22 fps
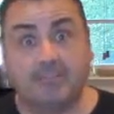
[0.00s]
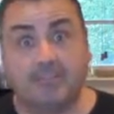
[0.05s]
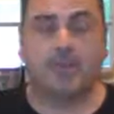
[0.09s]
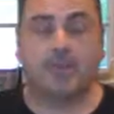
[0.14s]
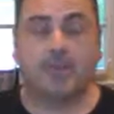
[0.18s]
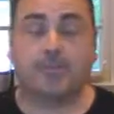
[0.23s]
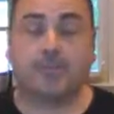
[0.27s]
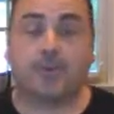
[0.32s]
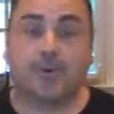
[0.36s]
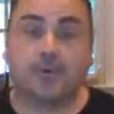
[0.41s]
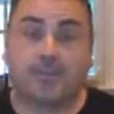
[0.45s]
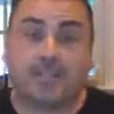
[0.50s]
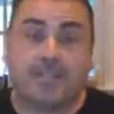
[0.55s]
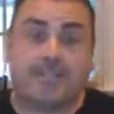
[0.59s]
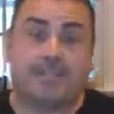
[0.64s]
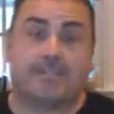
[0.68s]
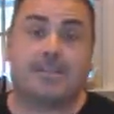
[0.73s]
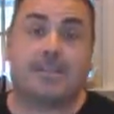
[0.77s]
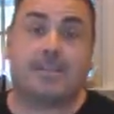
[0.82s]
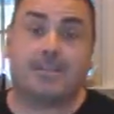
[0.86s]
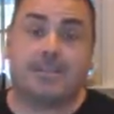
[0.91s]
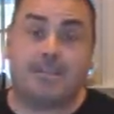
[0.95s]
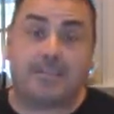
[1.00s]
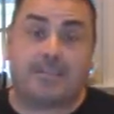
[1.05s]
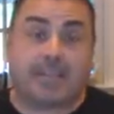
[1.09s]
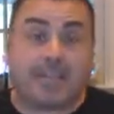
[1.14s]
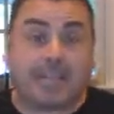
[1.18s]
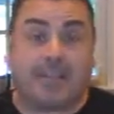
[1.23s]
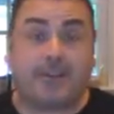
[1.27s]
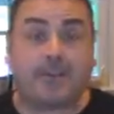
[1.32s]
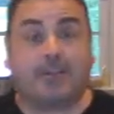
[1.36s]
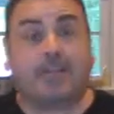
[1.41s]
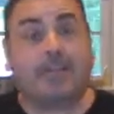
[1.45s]
So let's see this
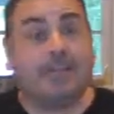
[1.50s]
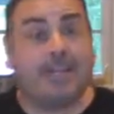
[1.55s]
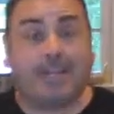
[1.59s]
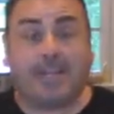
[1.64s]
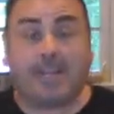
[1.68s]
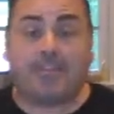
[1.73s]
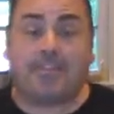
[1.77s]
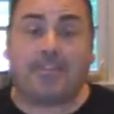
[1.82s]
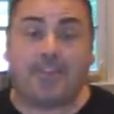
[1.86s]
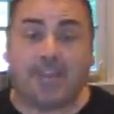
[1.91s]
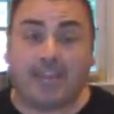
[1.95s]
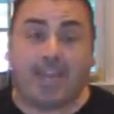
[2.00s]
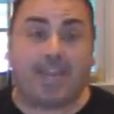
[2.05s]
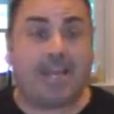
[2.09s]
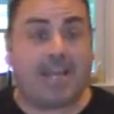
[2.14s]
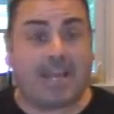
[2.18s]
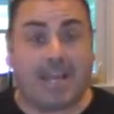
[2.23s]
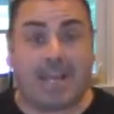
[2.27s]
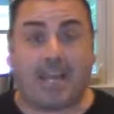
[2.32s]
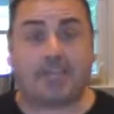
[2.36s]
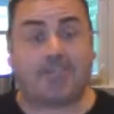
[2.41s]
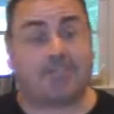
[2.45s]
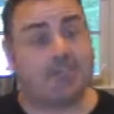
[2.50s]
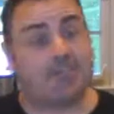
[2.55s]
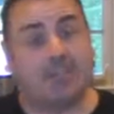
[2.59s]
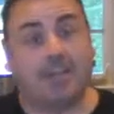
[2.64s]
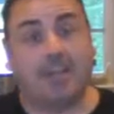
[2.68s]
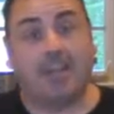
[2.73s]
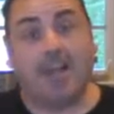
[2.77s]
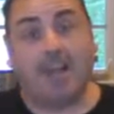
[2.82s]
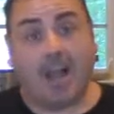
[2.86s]
ear cleaning thing in action.